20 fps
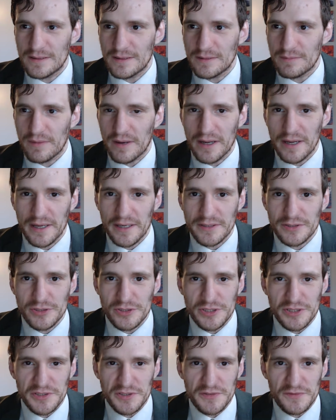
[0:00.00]
My
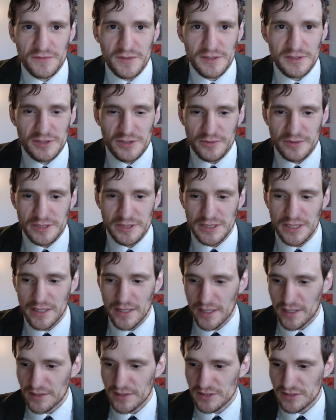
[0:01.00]
jiu-jitsu friends are wishing that
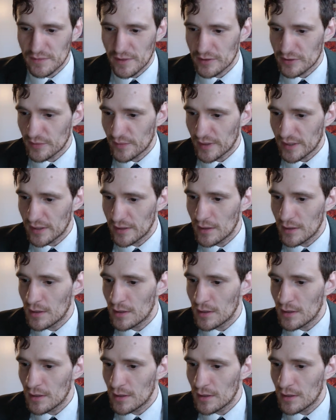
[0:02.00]
they could smother me.